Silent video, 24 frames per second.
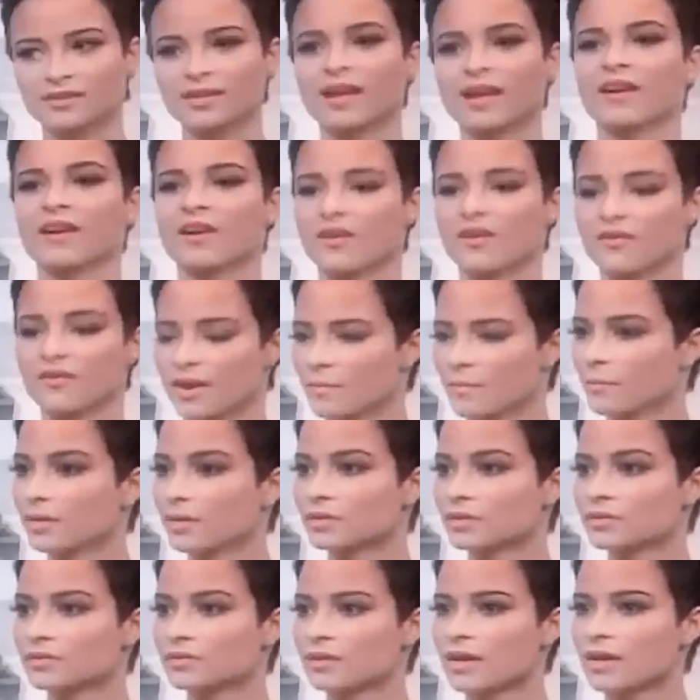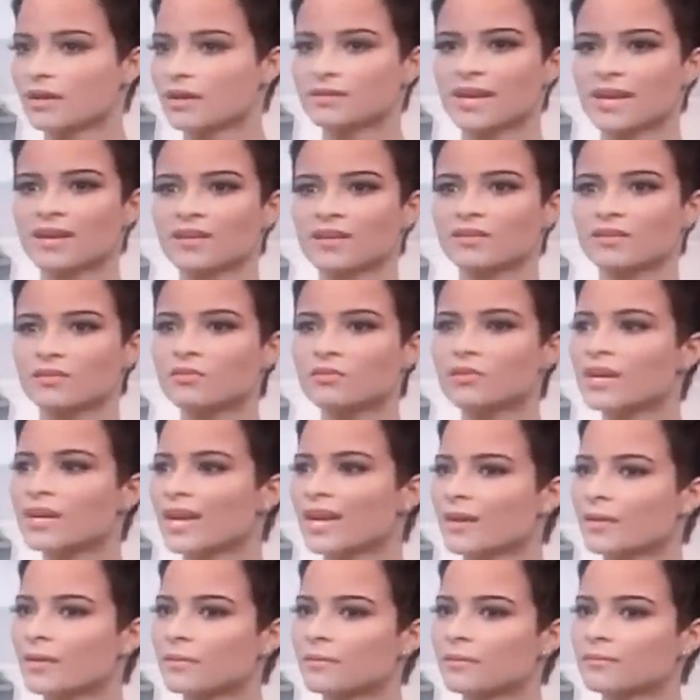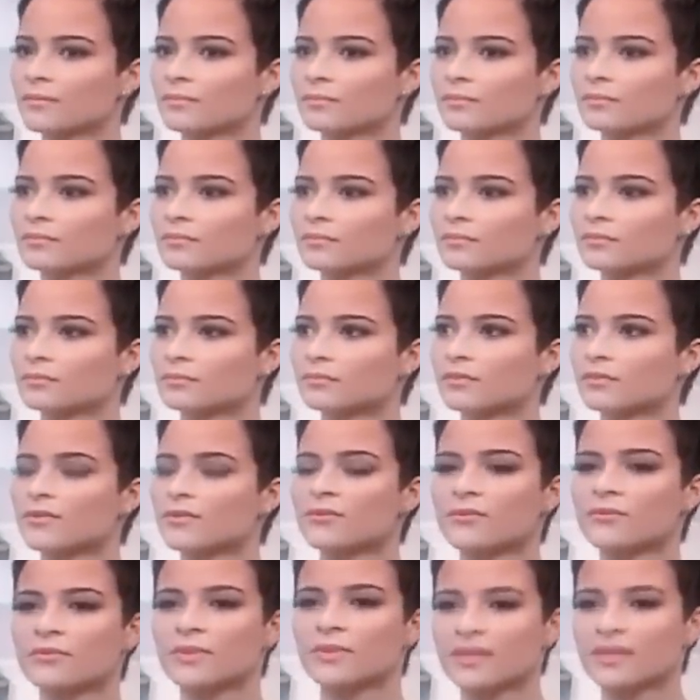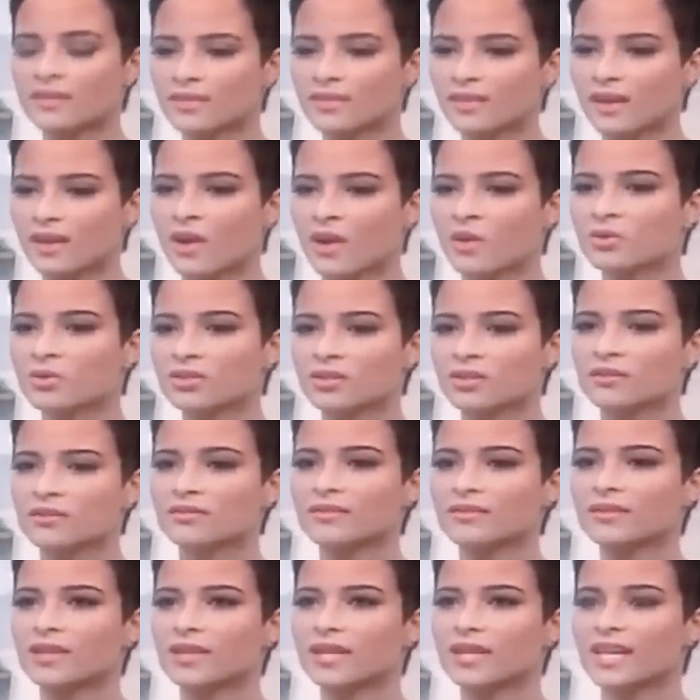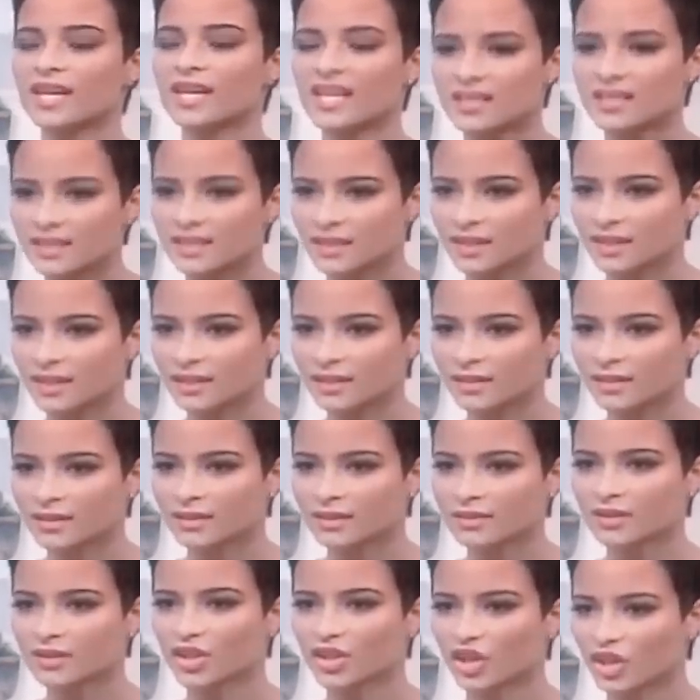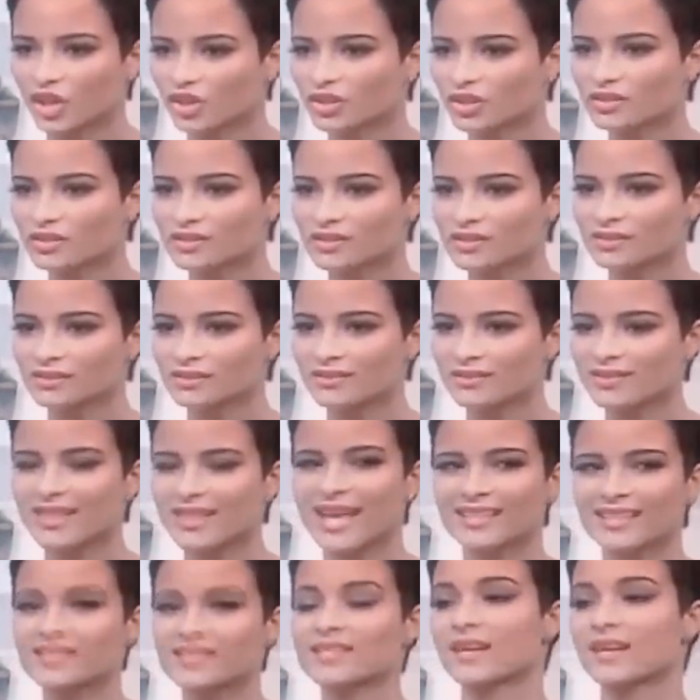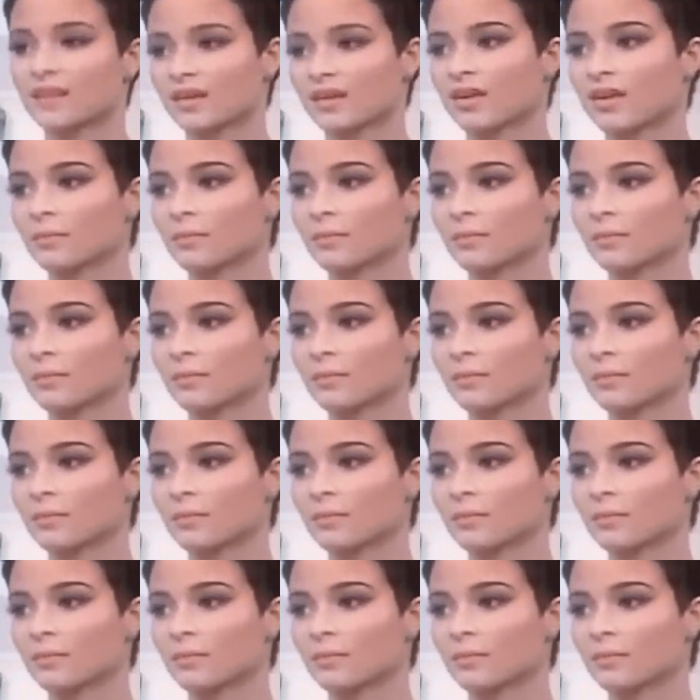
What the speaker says: I was like, alright, but I was like, we came 6 out of 88 girls. That is an